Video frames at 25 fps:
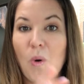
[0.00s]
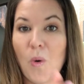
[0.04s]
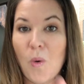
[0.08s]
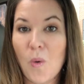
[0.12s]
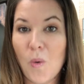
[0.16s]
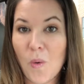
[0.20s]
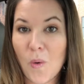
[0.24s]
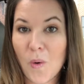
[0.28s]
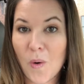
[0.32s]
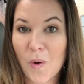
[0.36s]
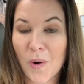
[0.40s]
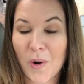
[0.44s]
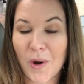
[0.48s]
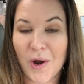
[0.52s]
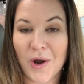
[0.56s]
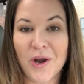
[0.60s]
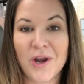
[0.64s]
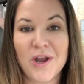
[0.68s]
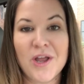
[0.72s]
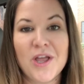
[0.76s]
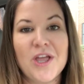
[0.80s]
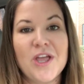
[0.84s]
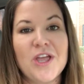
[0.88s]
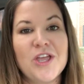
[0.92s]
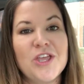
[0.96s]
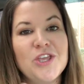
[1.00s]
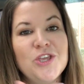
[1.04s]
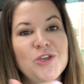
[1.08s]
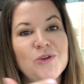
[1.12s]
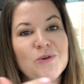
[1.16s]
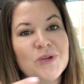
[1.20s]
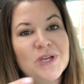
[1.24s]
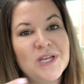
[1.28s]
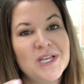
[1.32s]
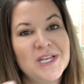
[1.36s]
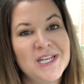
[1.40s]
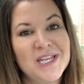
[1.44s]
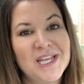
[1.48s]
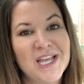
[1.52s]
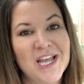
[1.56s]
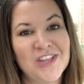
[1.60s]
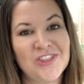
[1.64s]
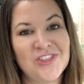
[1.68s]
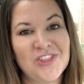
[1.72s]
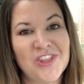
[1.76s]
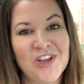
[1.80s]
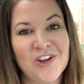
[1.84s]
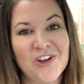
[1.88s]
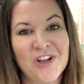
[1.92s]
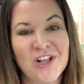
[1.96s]
or you can
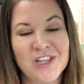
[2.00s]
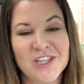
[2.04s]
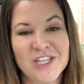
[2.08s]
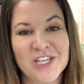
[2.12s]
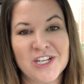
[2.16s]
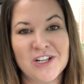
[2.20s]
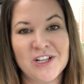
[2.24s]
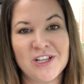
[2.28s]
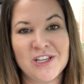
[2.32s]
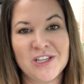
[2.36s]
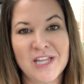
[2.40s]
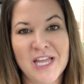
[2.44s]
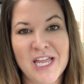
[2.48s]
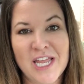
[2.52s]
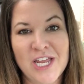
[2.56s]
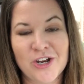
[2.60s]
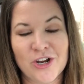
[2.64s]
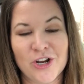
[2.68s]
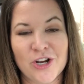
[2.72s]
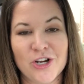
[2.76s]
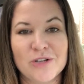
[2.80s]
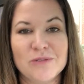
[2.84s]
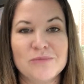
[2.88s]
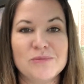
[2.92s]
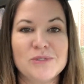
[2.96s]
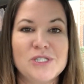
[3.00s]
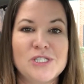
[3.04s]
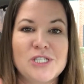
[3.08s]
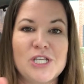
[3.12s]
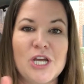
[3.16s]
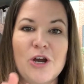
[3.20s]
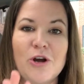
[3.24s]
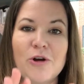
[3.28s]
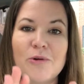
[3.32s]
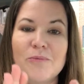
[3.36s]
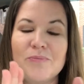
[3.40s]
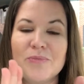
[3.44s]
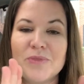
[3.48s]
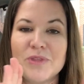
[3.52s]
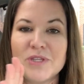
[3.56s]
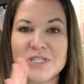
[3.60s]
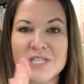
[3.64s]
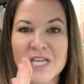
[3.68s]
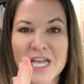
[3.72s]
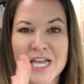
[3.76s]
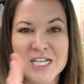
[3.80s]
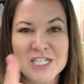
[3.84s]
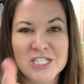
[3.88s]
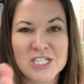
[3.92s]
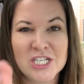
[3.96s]
get there a little later. So
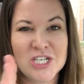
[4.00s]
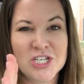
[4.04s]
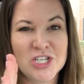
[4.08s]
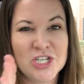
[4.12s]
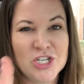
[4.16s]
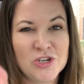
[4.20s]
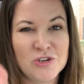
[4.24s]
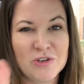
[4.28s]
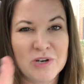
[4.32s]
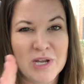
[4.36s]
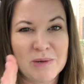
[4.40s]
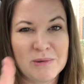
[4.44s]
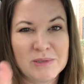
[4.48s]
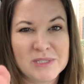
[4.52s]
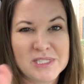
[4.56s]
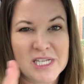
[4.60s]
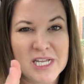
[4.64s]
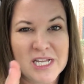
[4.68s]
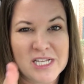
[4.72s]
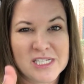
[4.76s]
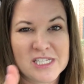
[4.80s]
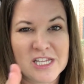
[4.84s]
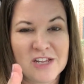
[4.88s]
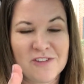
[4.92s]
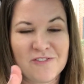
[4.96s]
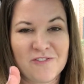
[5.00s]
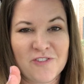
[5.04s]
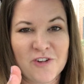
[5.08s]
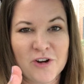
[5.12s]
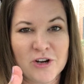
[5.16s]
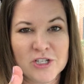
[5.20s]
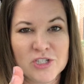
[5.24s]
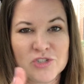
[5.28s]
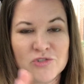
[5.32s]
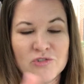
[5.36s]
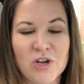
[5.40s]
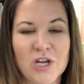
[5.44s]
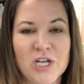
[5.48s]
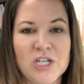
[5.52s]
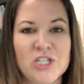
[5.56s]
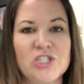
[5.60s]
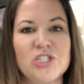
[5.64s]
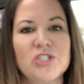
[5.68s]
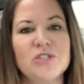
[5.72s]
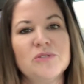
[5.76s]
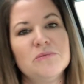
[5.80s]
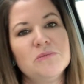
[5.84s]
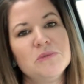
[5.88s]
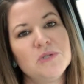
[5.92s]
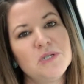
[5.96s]
10 to noon I would say is that first
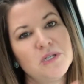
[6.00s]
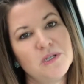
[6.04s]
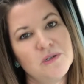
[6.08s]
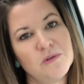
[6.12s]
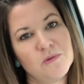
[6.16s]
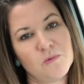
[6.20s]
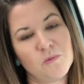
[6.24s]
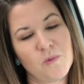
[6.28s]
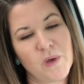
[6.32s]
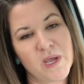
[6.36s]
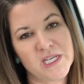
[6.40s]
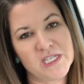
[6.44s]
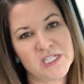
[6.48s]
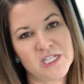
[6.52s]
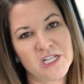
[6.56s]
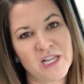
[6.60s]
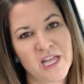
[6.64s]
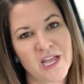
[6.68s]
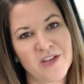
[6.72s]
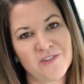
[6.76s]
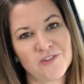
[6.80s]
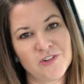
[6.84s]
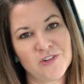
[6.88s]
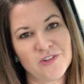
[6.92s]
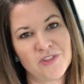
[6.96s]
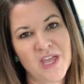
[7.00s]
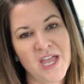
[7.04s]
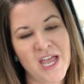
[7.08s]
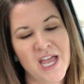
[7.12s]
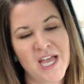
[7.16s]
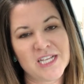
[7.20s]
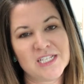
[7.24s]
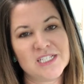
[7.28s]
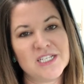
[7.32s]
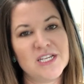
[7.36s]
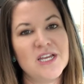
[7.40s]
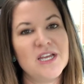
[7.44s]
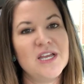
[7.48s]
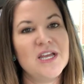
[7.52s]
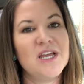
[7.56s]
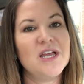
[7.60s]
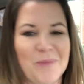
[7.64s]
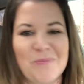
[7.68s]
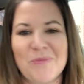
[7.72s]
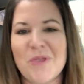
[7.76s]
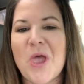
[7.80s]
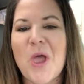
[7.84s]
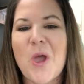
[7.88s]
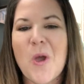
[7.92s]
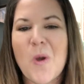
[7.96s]
rush. Wait till after that.
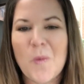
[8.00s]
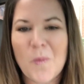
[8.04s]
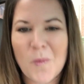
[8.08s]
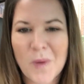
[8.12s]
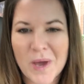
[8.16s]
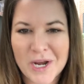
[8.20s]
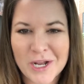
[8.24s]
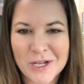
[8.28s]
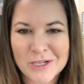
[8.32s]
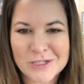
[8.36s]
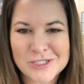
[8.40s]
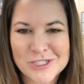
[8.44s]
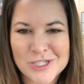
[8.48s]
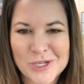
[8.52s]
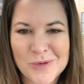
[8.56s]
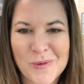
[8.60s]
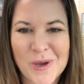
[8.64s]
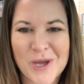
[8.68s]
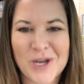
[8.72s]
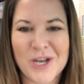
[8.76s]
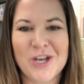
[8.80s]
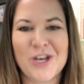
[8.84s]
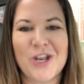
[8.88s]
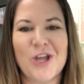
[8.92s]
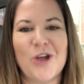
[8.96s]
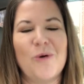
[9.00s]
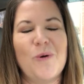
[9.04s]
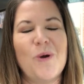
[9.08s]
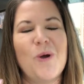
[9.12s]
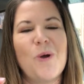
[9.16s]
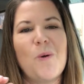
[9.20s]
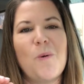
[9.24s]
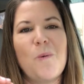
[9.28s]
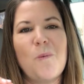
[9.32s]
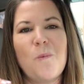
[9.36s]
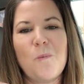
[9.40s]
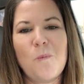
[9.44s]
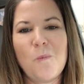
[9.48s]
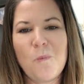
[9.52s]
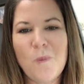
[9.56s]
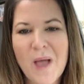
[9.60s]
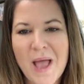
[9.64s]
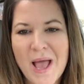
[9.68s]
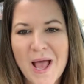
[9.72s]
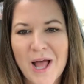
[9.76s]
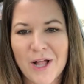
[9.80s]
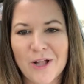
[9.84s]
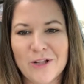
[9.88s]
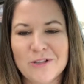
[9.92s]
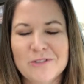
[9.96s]
Okay, what else do you want to know?
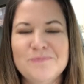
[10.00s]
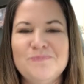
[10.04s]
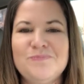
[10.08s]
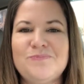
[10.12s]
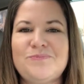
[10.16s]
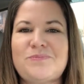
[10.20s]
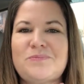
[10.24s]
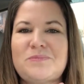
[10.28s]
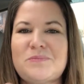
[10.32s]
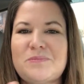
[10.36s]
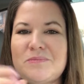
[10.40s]
Well,